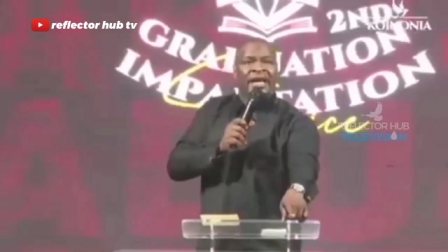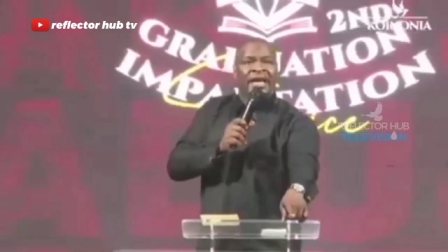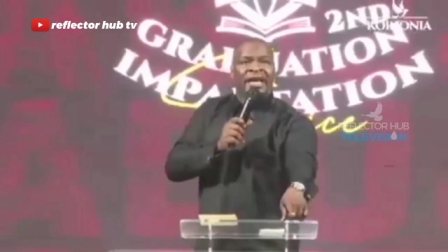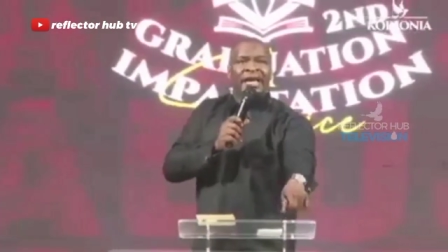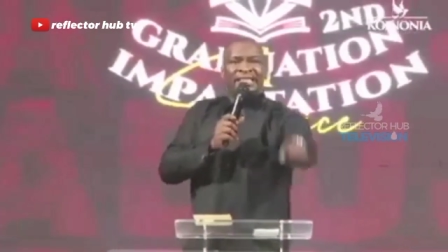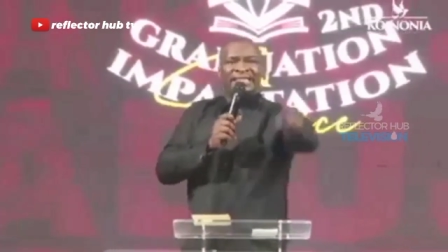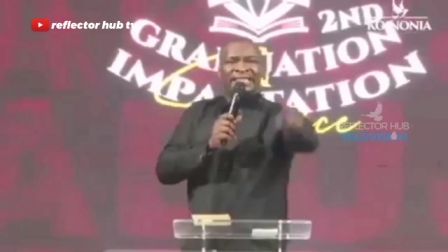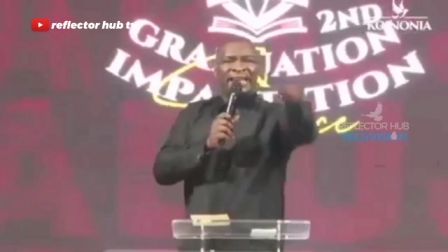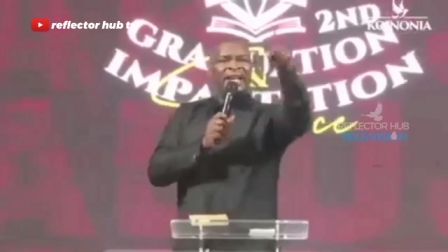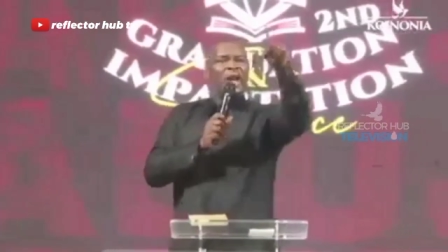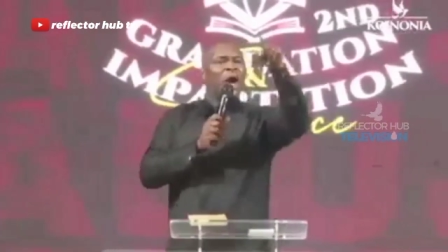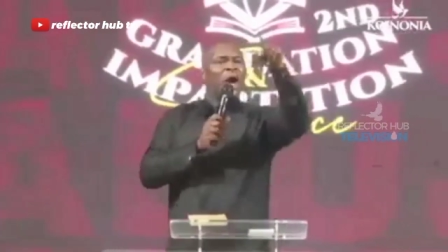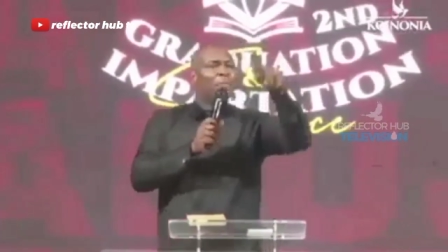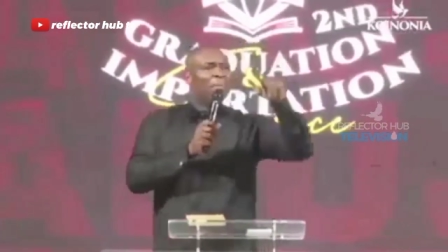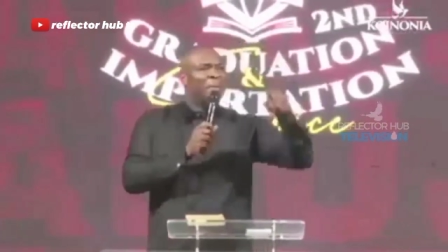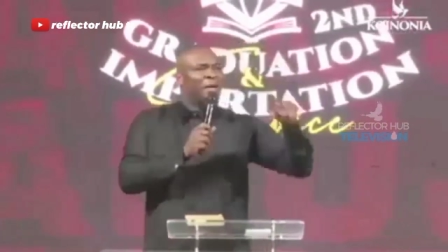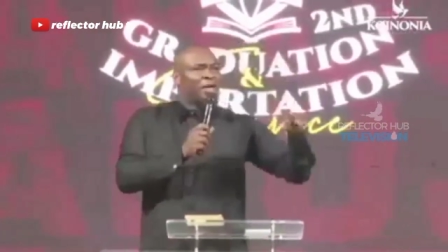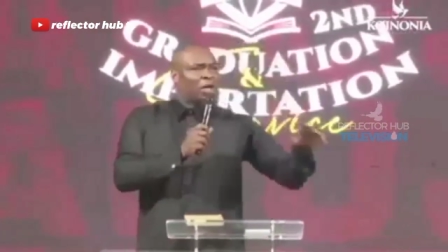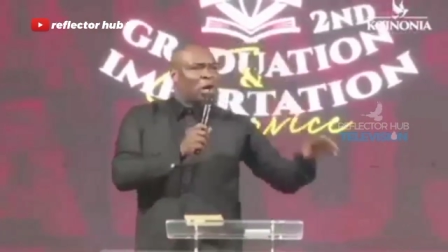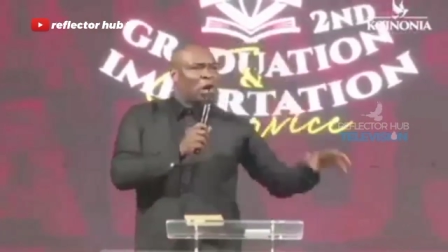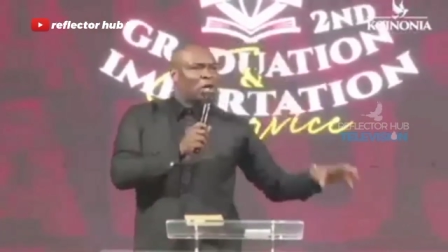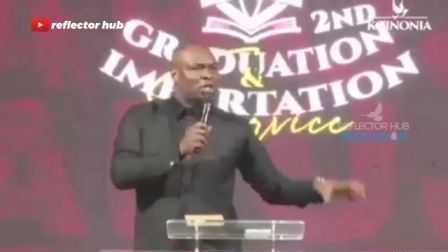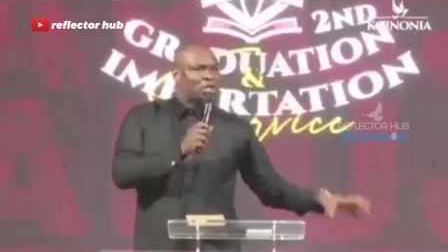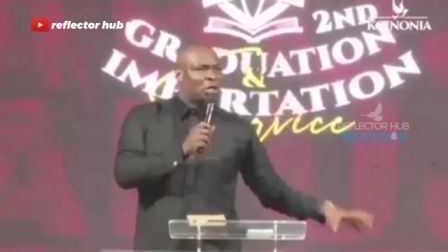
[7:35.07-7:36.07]
is it not
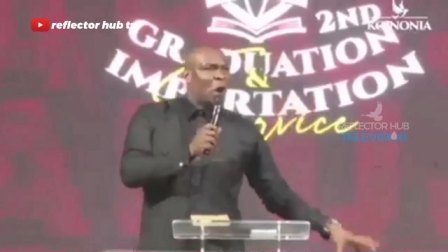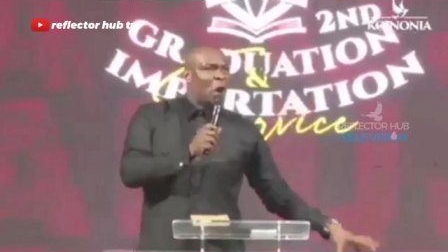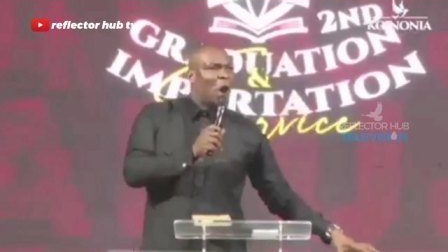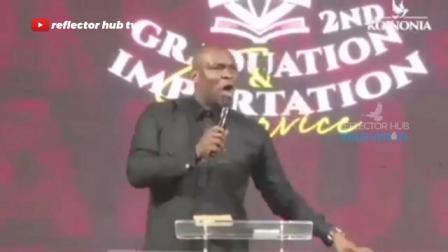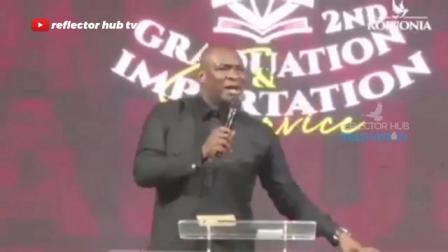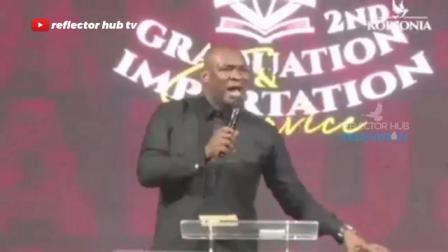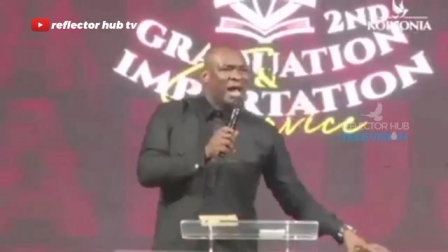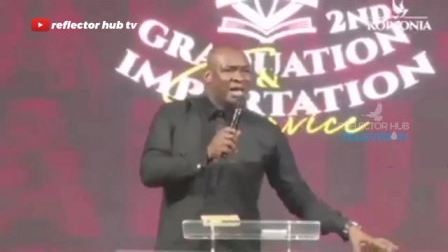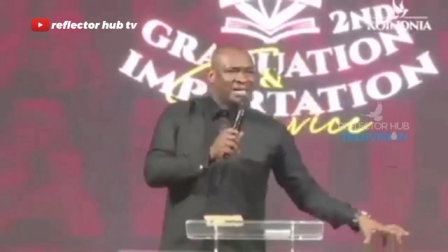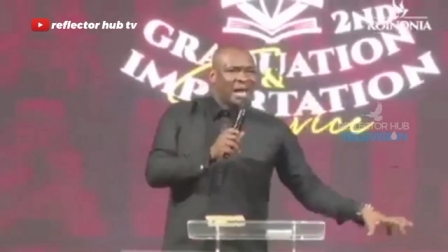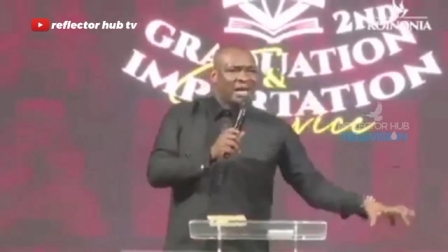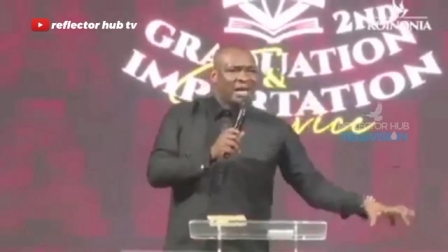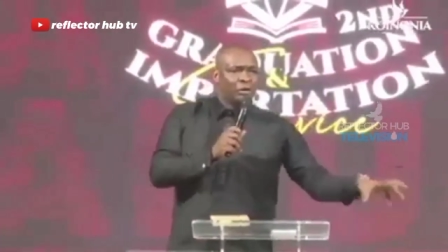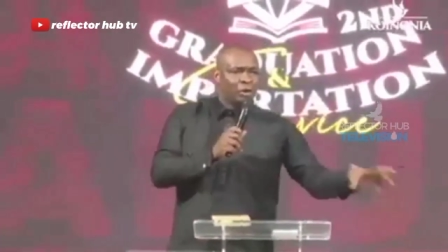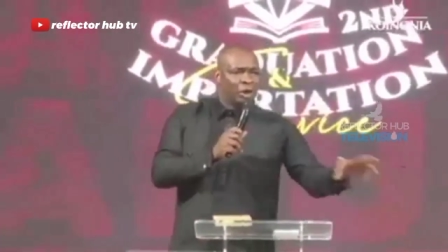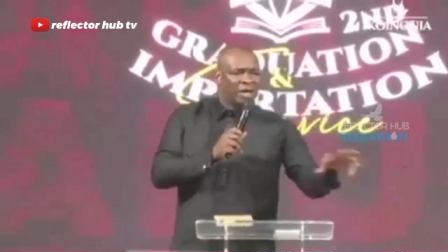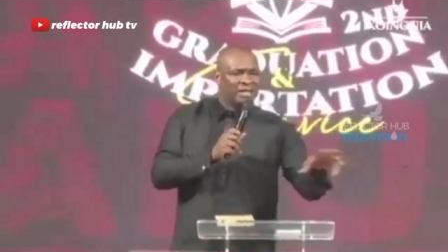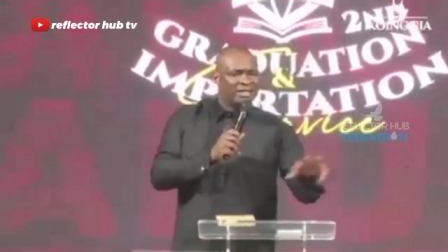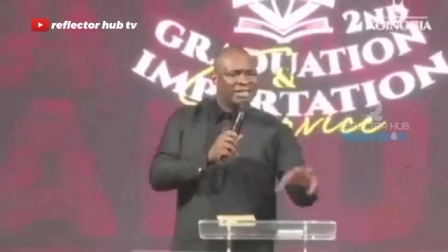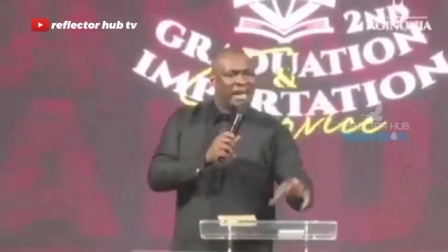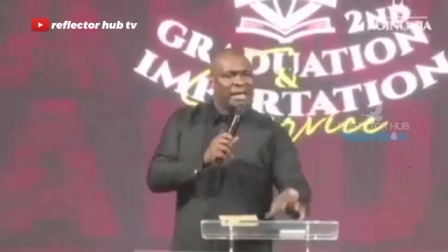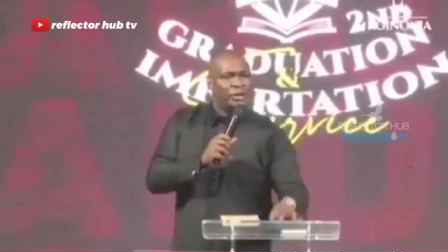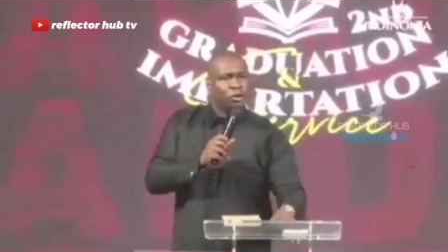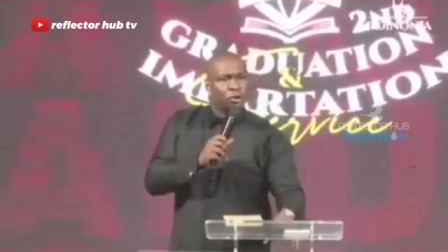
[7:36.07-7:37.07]
because God has
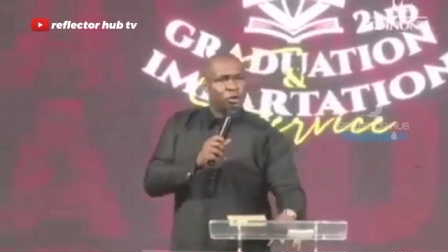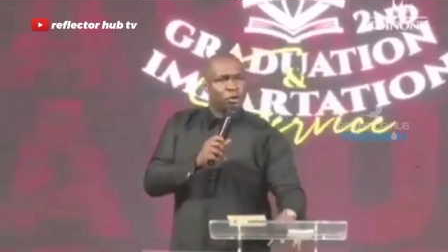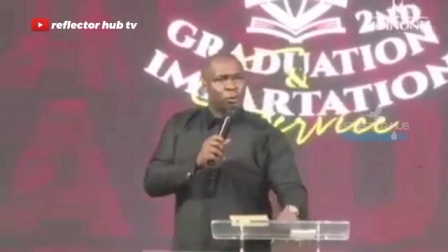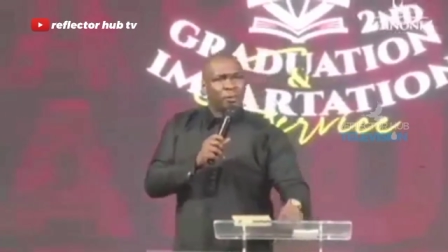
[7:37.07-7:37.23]
anointed you